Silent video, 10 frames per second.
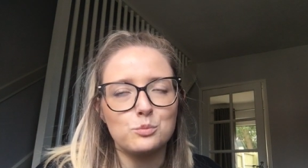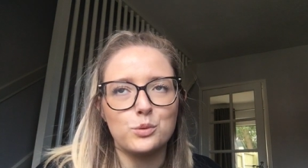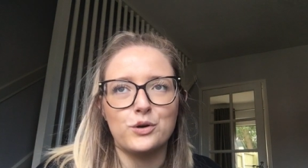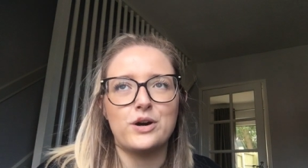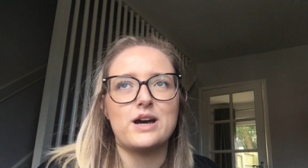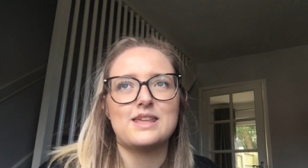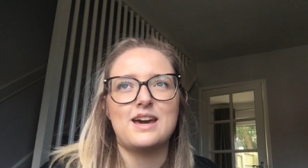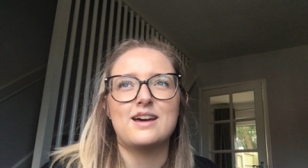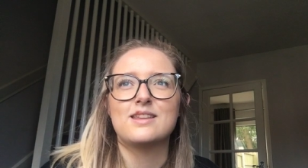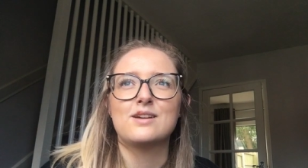But
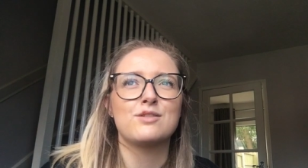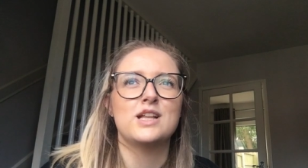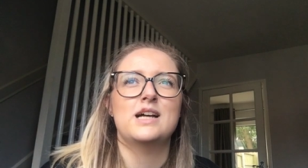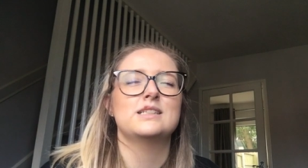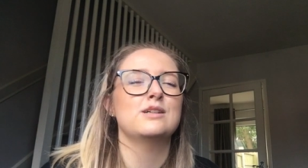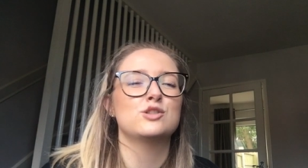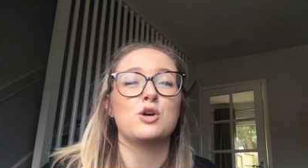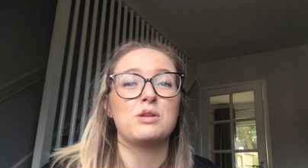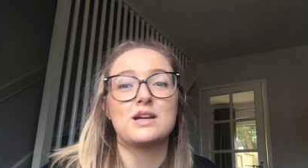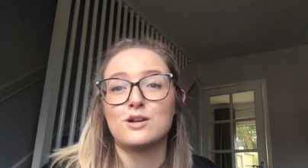yeah, I think I realised I just
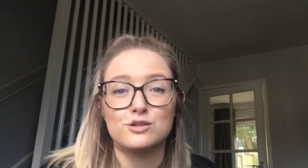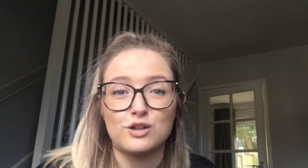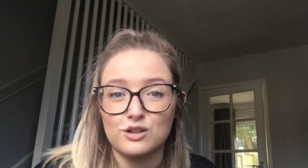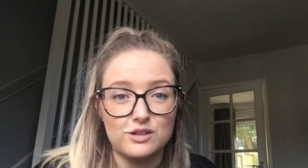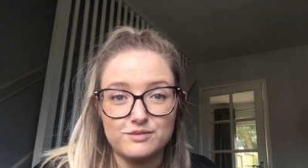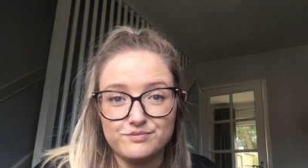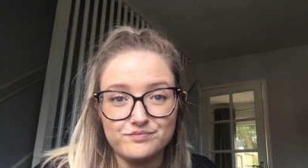don't like hot chocolate.